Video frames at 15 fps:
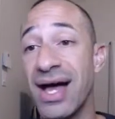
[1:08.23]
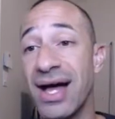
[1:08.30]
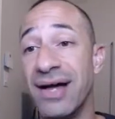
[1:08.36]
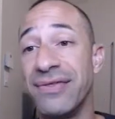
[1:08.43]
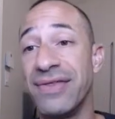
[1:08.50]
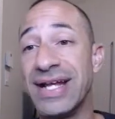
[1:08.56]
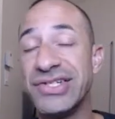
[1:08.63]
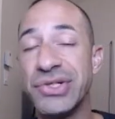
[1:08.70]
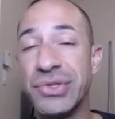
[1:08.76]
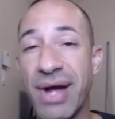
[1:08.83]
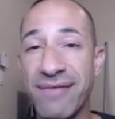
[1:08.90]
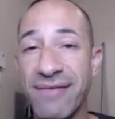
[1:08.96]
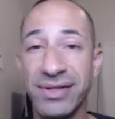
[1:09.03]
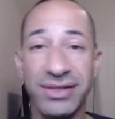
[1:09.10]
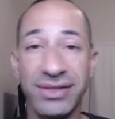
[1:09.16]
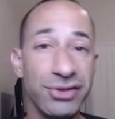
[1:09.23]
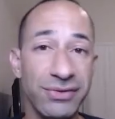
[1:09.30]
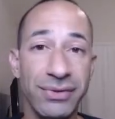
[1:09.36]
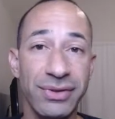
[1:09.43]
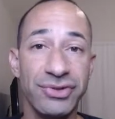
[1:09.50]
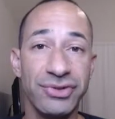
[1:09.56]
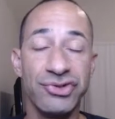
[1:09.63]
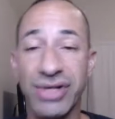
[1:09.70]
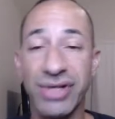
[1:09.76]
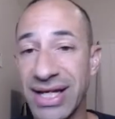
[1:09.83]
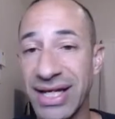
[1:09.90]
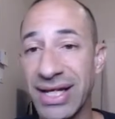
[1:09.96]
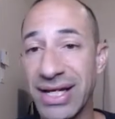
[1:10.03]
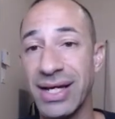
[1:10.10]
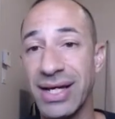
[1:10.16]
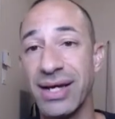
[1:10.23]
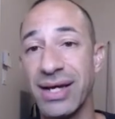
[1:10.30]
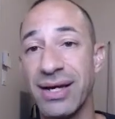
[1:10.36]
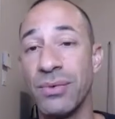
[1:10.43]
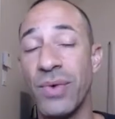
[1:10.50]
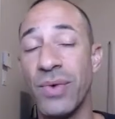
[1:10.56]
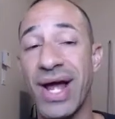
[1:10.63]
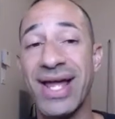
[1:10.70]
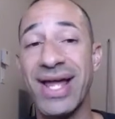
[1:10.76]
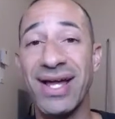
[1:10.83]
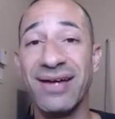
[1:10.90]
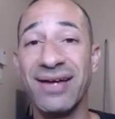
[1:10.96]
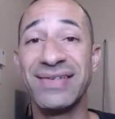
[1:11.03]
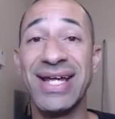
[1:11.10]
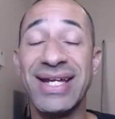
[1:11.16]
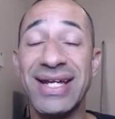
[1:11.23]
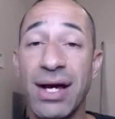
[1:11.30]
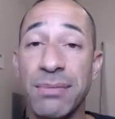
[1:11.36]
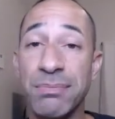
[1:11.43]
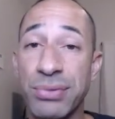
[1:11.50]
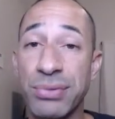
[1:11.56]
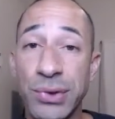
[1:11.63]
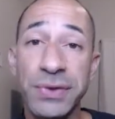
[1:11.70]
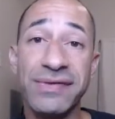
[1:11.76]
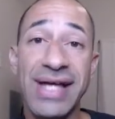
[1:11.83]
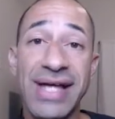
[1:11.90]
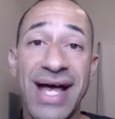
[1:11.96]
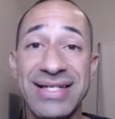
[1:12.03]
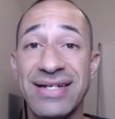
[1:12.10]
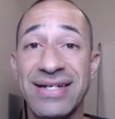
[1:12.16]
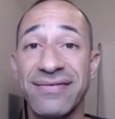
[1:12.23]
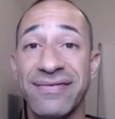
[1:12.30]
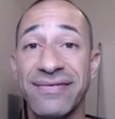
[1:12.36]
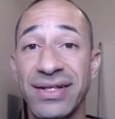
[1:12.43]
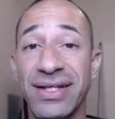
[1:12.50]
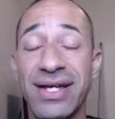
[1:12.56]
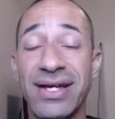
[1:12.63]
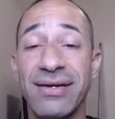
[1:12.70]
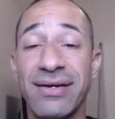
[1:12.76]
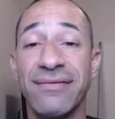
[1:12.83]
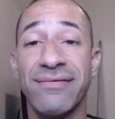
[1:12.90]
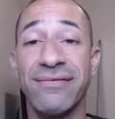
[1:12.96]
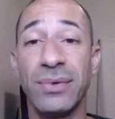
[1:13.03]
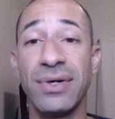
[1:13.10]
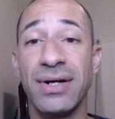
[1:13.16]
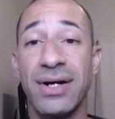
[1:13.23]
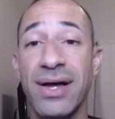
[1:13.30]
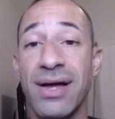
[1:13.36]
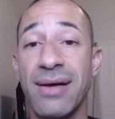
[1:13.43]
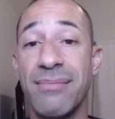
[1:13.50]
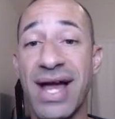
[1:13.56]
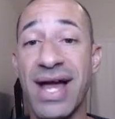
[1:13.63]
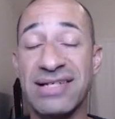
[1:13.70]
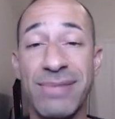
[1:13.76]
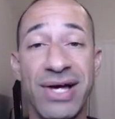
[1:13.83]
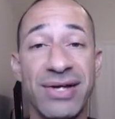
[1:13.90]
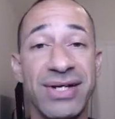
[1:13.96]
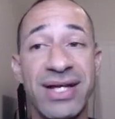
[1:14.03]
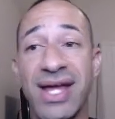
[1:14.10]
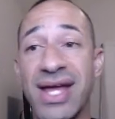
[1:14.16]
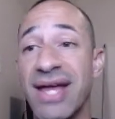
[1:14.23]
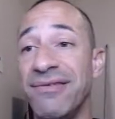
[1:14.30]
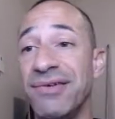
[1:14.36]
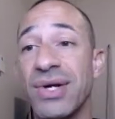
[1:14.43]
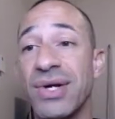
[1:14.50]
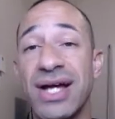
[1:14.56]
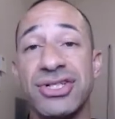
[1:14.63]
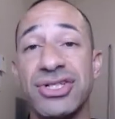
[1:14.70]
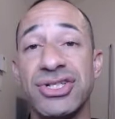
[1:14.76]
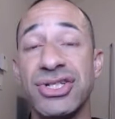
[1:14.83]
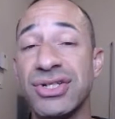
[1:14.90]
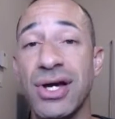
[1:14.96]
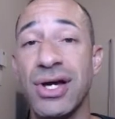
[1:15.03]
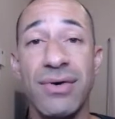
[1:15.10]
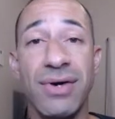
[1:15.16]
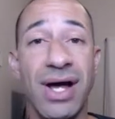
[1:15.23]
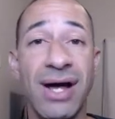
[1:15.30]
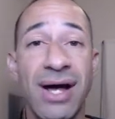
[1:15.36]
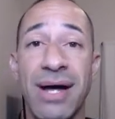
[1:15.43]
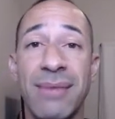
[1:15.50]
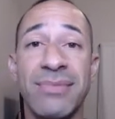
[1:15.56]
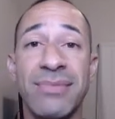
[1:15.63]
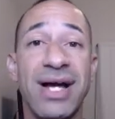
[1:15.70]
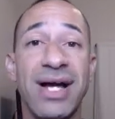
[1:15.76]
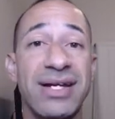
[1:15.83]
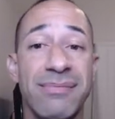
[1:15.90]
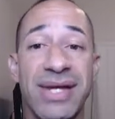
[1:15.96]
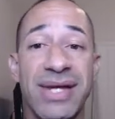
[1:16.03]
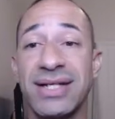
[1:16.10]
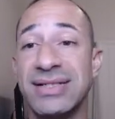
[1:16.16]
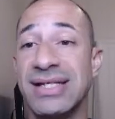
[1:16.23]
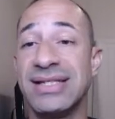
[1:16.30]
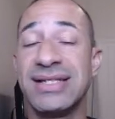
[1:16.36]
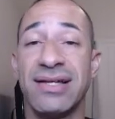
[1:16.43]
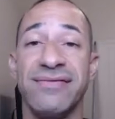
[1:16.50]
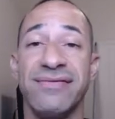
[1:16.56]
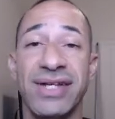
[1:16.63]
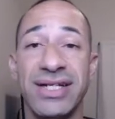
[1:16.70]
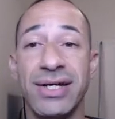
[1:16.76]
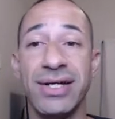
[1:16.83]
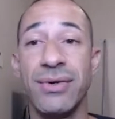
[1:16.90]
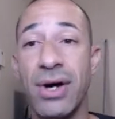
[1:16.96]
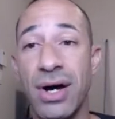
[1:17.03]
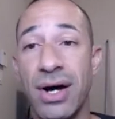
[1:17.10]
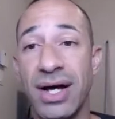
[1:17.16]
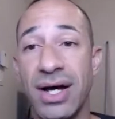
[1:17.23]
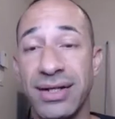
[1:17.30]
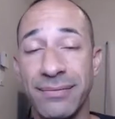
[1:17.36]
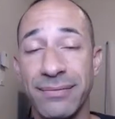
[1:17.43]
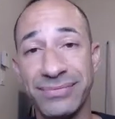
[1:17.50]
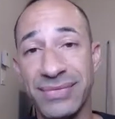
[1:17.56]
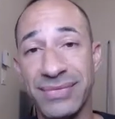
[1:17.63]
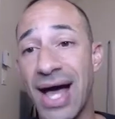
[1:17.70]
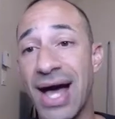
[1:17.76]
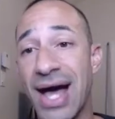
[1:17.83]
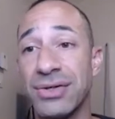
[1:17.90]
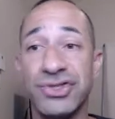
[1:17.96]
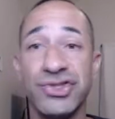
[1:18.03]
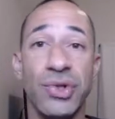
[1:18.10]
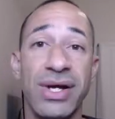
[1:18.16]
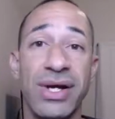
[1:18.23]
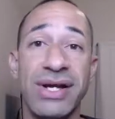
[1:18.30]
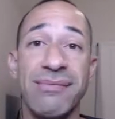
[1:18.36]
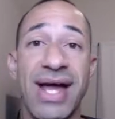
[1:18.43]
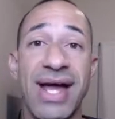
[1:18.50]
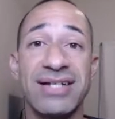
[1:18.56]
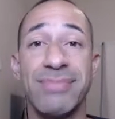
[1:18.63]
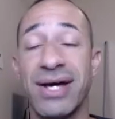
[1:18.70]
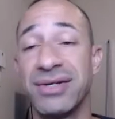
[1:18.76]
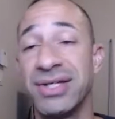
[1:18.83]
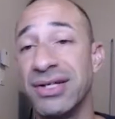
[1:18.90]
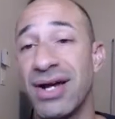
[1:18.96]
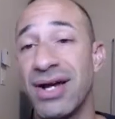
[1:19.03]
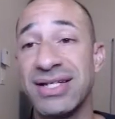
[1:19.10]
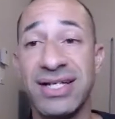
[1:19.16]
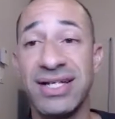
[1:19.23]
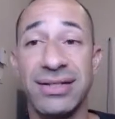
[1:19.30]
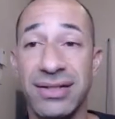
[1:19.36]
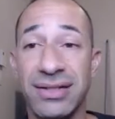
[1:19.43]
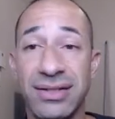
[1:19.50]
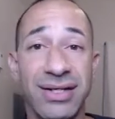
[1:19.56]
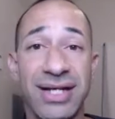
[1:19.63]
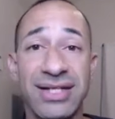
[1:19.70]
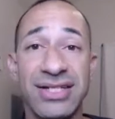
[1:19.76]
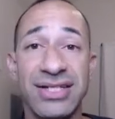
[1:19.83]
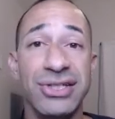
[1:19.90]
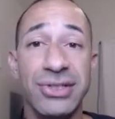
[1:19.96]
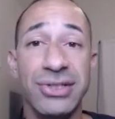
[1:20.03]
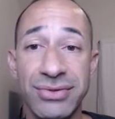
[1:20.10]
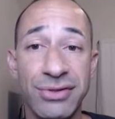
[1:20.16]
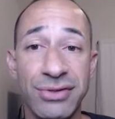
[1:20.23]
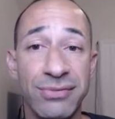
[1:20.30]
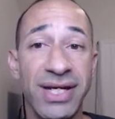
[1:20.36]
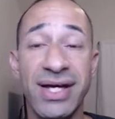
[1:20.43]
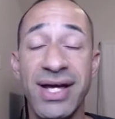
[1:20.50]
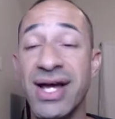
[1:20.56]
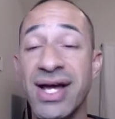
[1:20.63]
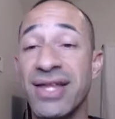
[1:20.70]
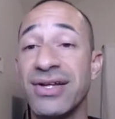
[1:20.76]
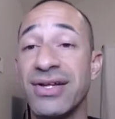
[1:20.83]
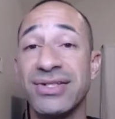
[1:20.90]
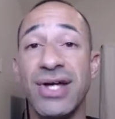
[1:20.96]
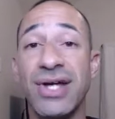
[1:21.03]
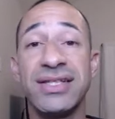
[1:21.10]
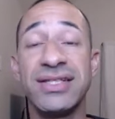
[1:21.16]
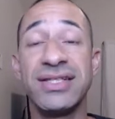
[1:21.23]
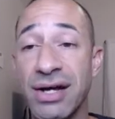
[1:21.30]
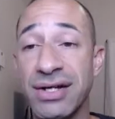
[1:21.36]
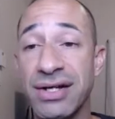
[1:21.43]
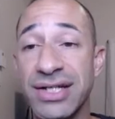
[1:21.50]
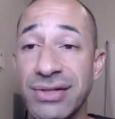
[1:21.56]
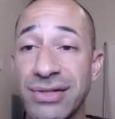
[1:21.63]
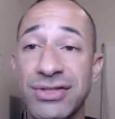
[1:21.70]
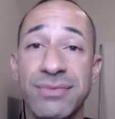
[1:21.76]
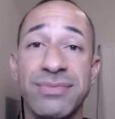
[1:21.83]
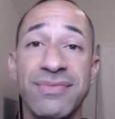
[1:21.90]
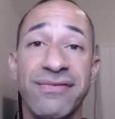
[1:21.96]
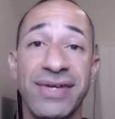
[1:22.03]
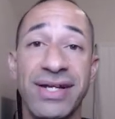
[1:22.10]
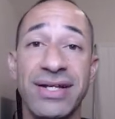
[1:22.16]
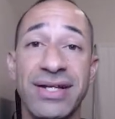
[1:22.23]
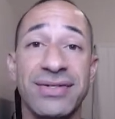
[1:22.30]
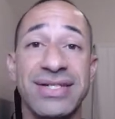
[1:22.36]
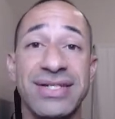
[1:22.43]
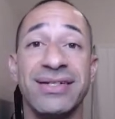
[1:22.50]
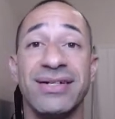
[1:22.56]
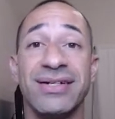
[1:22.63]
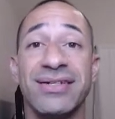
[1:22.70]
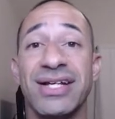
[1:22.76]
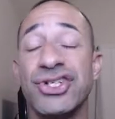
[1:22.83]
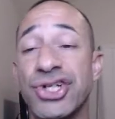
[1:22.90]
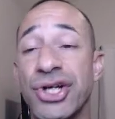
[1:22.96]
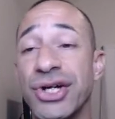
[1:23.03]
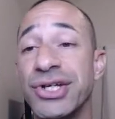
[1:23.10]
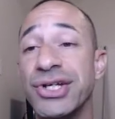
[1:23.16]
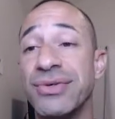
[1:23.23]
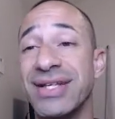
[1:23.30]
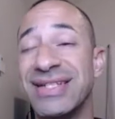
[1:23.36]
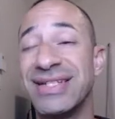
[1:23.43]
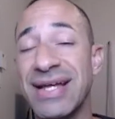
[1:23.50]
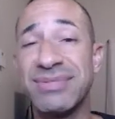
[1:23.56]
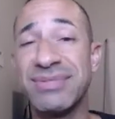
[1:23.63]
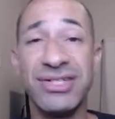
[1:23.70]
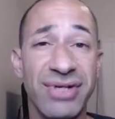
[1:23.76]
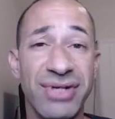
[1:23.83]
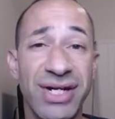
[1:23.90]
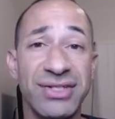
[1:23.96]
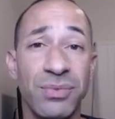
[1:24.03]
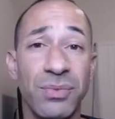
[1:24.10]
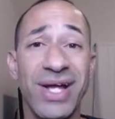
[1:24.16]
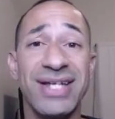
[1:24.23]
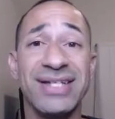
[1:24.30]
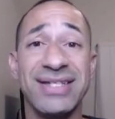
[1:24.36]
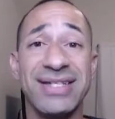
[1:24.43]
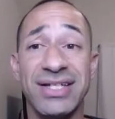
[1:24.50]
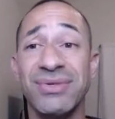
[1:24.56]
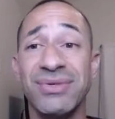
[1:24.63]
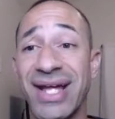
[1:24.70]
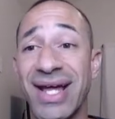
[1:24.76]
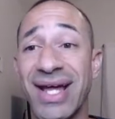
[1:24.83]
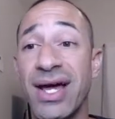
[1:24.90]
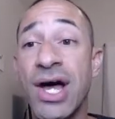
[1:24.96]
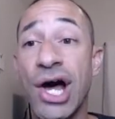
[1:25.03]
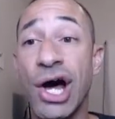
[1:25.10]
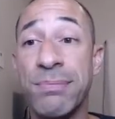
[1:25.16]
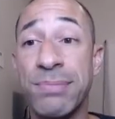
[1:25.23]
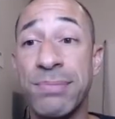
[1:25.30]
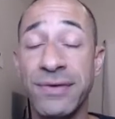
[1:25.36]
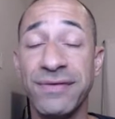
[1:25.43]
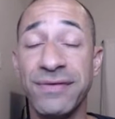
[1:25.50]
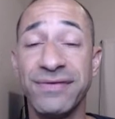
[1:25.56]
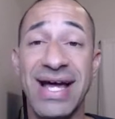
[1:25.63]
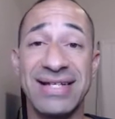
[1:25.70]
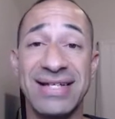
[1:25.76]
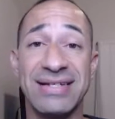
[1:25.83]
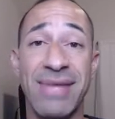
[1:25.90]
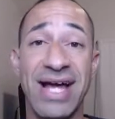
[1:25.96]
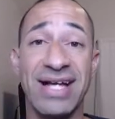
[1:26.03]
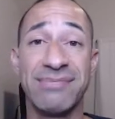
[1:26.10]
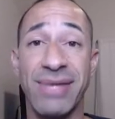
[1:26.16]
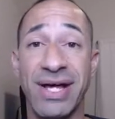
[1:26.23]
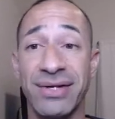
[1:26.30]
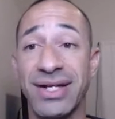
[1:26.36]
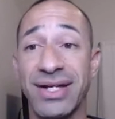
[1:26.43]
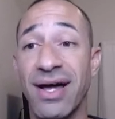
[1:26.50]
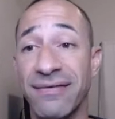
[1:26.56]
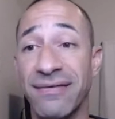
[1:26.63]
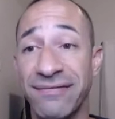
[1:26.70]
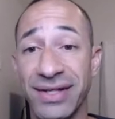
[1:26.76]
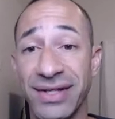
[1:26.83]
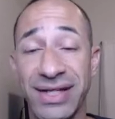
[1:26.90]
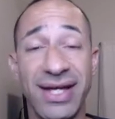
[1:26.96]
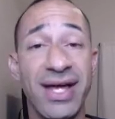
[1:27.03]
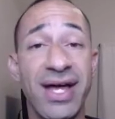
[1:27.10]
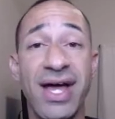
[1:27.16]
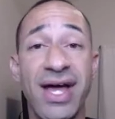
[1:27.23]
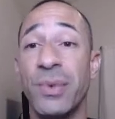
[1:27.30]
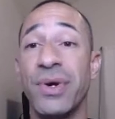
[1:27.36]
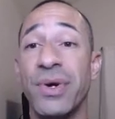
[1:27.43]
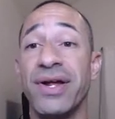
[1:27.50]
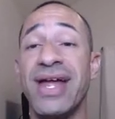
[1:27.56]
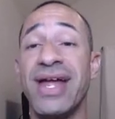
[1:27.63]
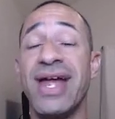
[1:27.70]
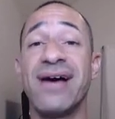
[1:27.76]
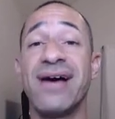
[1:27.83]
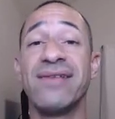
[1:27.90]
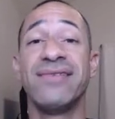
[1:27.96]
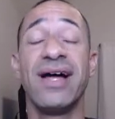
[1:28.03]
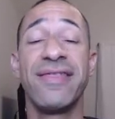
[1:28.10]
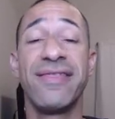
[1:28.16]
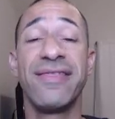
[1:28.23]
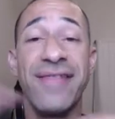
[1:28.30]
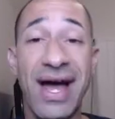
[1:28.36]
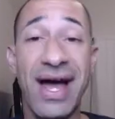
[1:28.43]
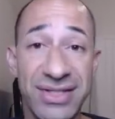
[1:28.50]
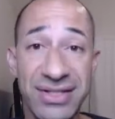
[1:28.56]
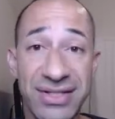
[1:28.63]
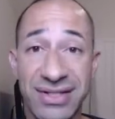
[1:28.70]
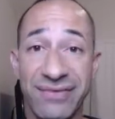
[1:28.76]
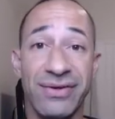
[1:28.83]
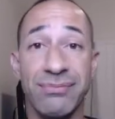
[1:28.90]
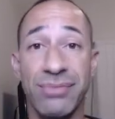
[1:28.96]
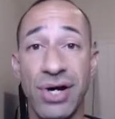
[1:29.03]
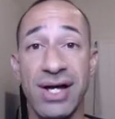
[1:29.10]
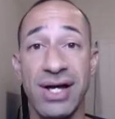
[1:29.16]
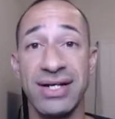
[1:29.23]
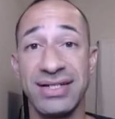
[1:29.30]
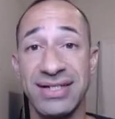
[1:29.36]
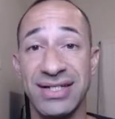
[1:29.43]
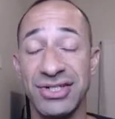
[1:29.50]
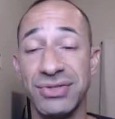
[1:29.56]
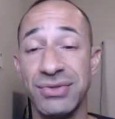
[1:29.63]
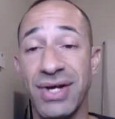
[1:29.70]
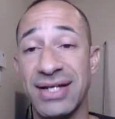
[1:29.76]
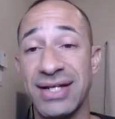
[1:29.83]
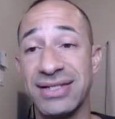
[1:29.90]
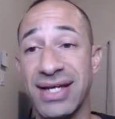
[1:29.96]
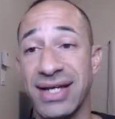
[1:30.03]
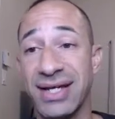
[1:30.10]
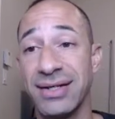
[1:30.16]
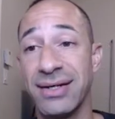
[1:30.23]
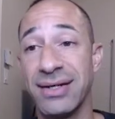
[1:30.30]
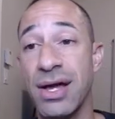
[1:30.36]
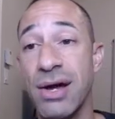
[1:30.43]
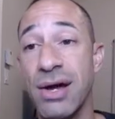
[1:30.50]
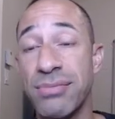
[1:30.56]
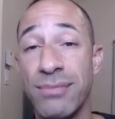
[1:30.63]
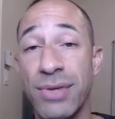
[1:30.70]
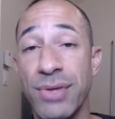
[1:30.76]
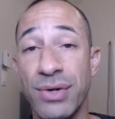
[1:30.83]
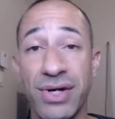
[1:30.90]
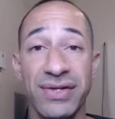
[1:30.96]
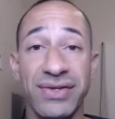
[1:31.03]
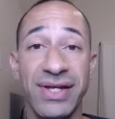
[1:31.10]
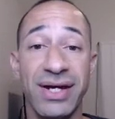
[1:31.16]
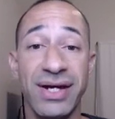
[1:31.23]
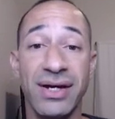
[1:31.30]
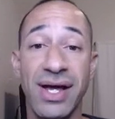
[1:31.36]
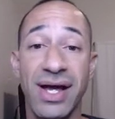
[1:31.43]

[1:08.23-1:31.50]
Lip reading: They do have a little tricky way of getting approved as an affiliate for MaxBounty. If you guys just go, I'm not going to make a detailed video on how to join MaxBounty. You guys can YouTube it. There's a ton of YouTube videos out there that show you the tips and tricks and ways that you can get approved as a MaxBounty affiliate, where they have 1,000 different products that you guys can promote on their